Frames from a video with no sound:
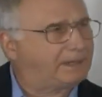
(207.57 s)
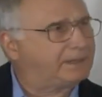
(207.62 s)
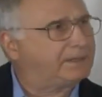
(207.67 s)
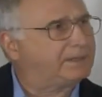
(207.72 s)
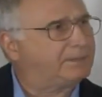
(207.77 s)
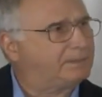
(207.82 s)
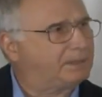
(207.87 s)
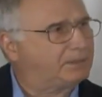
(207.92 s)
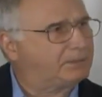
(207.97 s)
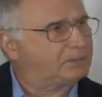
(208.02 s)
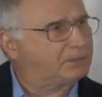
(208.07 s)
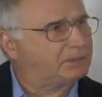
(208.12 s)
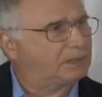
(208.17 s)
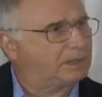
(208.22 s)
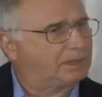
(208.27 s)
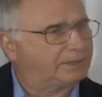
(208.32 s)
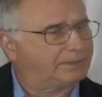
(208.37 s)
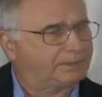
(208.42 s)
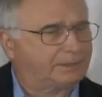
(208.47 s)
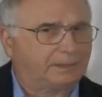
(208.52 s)
I value the
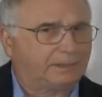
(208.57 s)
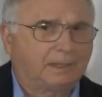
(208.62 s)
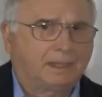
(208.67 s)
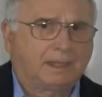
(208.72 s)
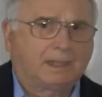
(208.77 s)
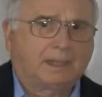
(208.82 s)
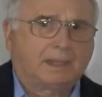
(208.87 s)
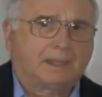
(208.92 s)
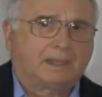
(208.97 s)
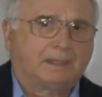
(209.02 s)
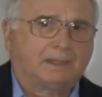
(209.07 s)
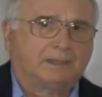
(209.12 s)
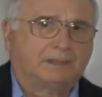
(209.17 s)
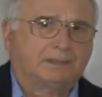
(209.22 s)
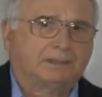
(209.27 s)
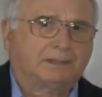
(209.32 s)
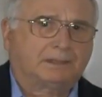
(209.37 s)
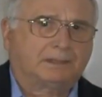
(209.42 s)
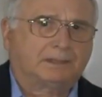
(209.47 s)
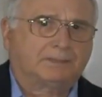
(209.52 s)
most, Jonathan,
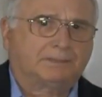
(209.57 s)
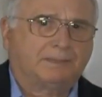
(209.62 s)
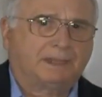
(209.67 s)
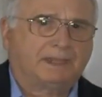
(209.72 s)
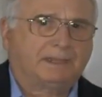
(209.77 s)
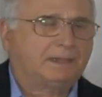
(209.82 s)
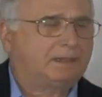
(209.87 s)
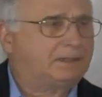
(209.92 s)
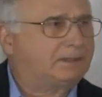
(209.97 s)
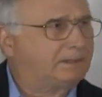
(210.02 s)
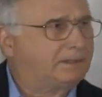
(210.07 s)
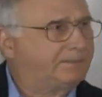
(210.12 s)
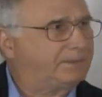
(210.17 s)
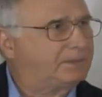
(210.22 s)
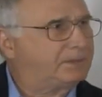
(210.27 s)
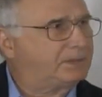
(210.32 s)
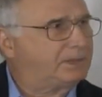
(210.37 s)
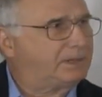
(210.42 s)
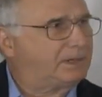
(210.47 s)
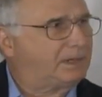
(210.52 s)
is making a
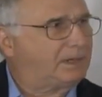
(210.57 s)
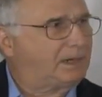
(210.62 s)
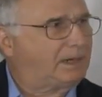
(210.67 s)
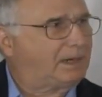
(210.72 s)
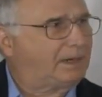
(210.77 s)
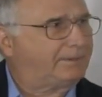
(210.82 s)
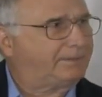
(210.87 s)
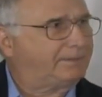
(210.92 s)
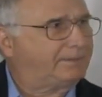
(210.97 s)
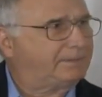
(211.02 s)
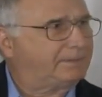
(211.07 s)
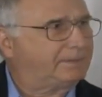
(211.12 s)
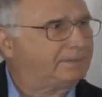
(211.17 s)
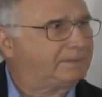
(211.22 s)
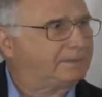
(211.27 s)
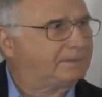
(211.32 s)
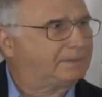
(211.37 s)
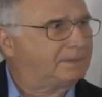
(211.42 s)
difference in their life.